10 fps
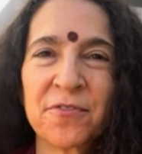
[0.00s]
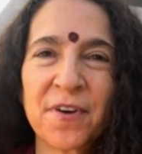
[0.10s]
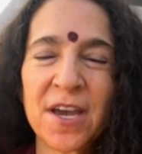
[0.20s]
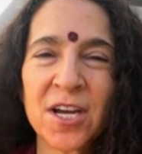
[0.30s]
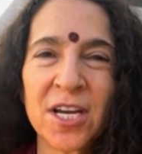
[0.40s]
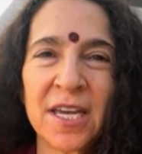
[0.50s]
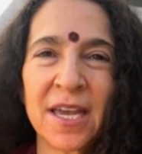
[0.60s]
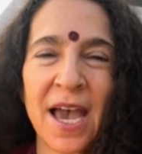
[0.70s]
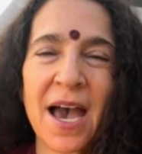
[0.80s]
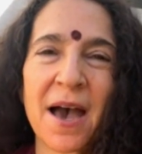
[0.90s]

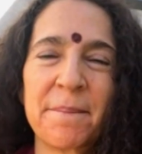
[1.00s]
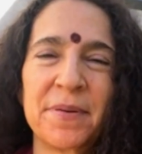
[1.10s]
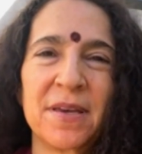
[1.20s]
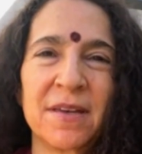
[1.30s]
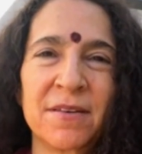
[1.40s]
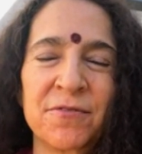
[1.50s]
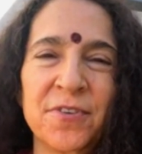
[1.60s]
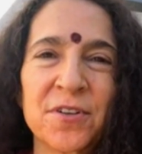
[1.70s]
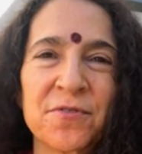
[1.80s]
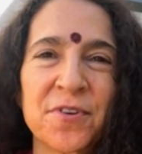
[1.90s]
very happy and
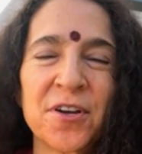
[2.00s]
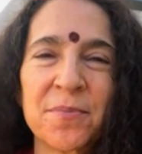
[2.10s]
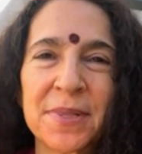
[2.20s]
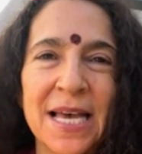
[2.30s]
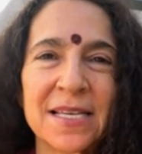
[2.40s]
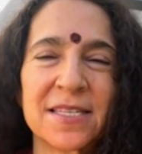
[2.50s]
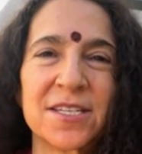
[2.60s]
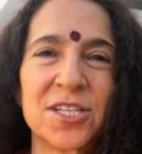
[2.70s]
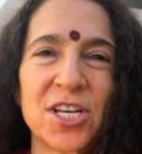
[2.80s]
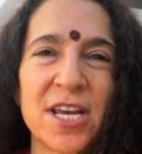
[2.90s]
feel very
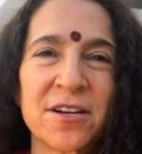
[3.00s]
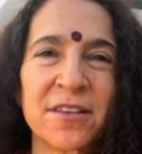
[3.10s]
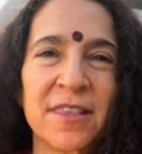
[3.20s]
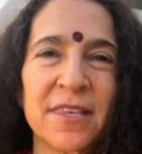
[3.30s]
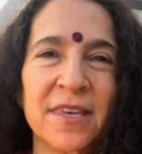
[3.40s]
blessed to share